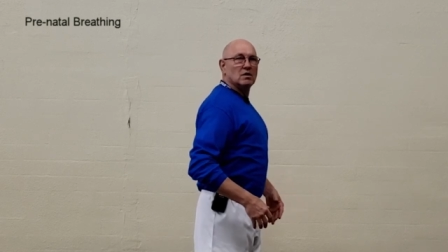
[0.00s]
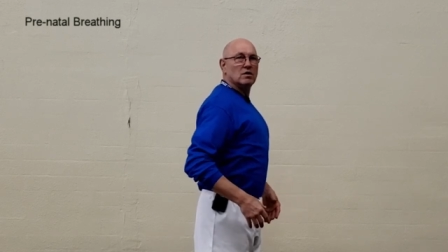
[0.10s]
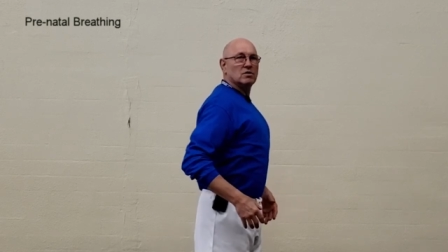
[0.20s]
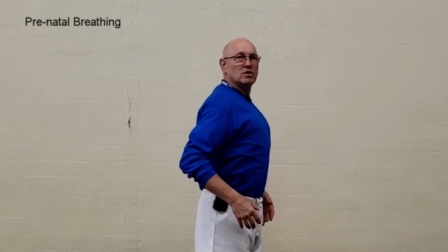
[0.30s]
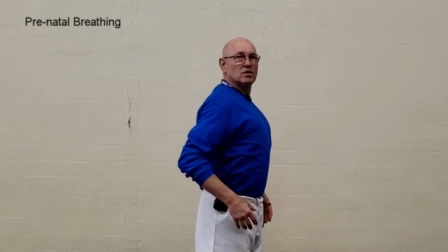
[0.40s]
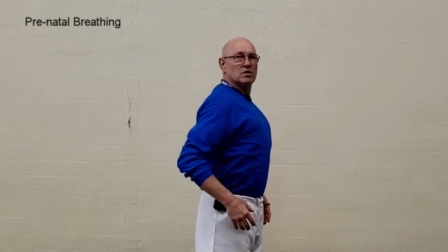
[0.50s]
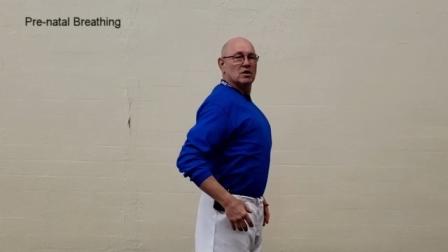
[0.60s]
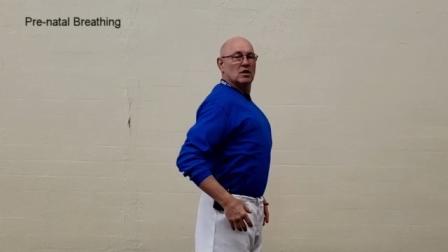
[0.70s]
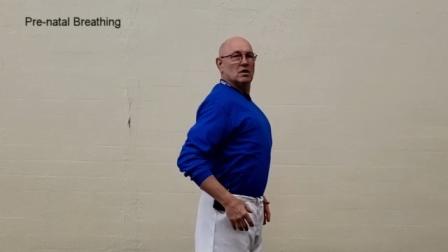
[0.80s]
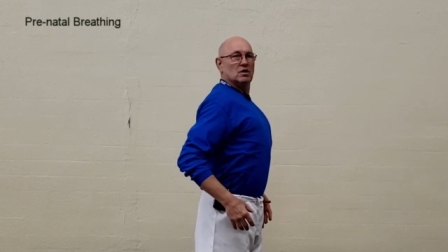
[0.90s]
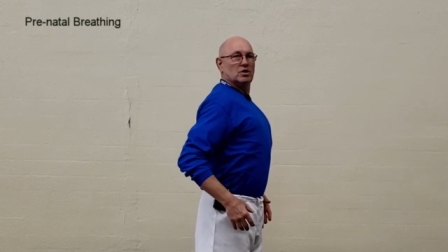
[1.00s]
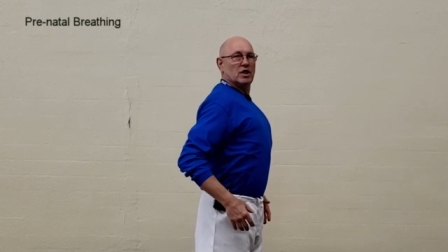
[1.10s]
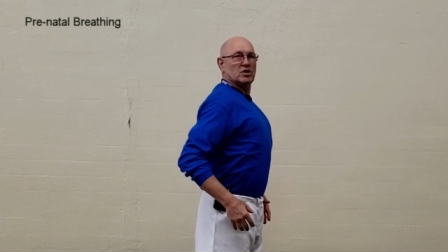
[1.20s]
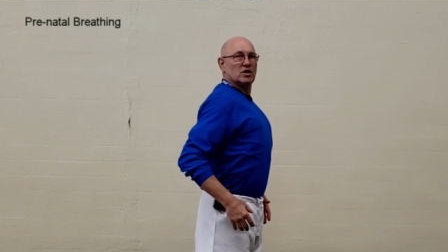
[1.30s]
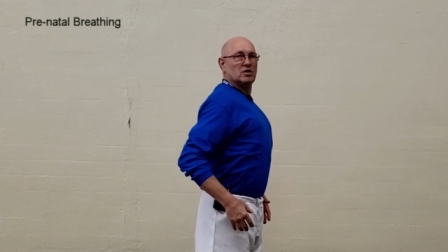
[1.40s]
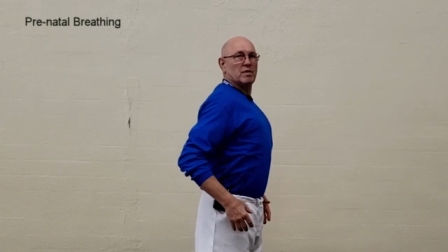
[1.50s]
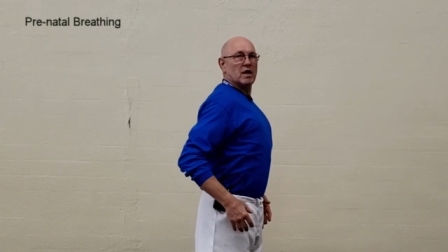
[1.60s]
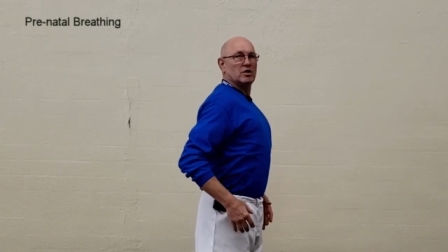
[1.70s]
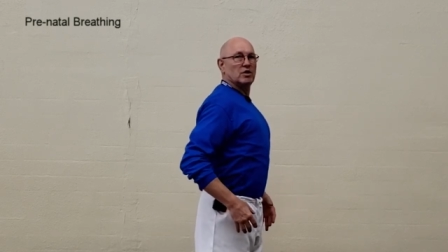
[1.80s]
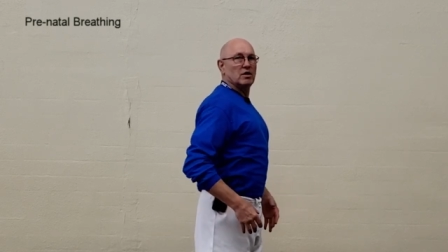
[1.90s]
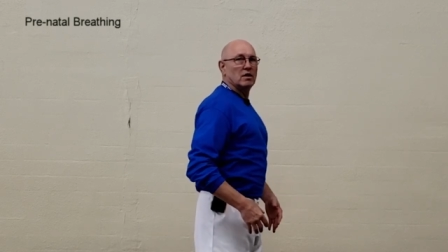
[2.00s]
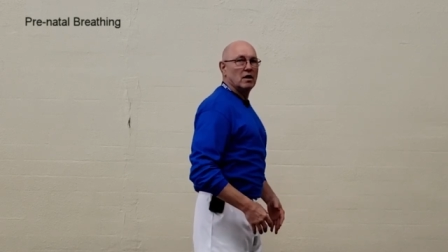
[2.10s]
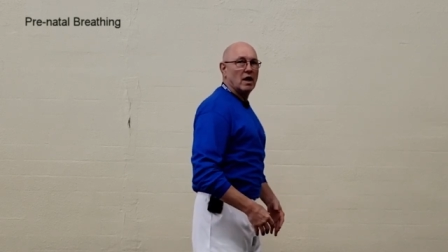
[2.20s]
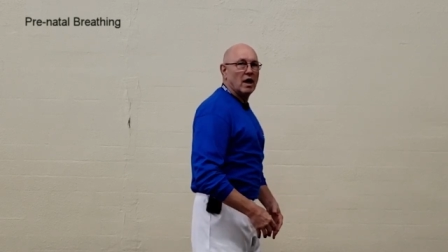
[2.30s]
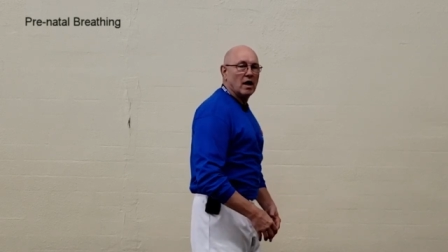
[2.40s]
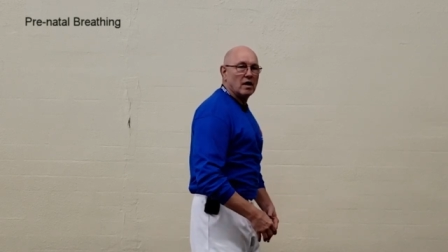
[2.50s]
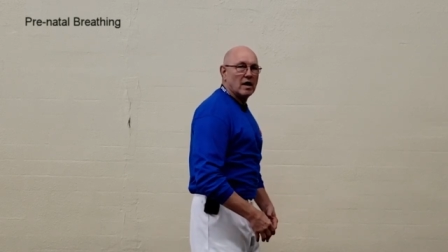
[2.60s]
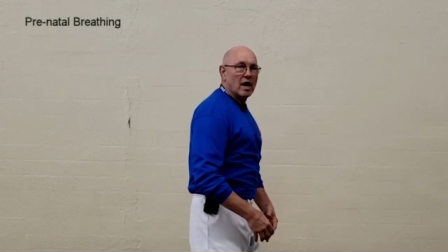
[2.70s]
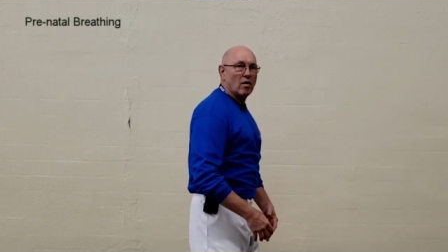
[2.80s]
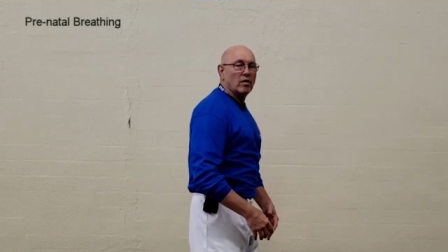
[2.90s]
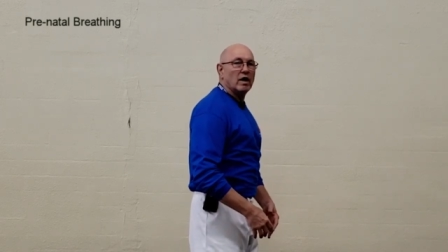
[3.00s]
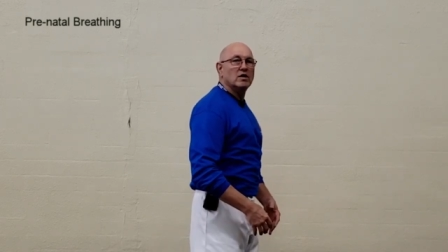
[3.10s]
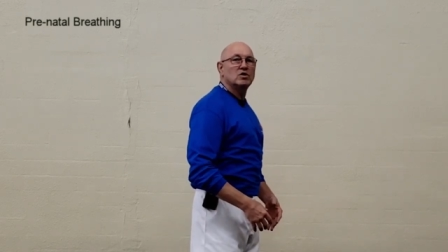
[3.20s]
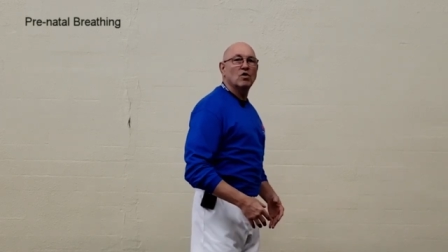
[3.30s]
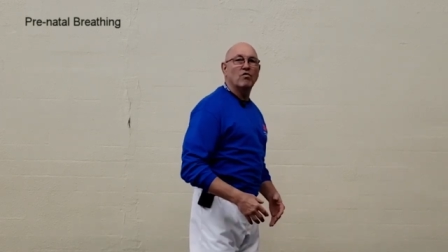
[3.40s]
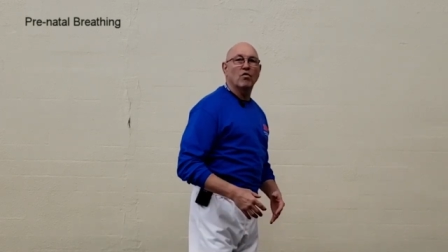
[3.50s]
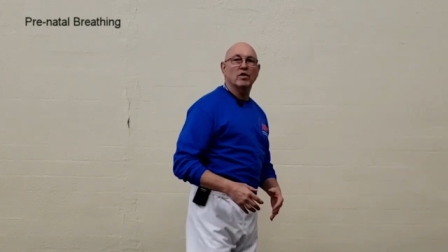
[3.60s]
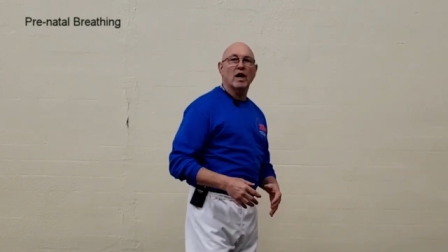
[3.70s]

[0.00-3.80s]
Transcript: There's this chest expansion and down and so forth.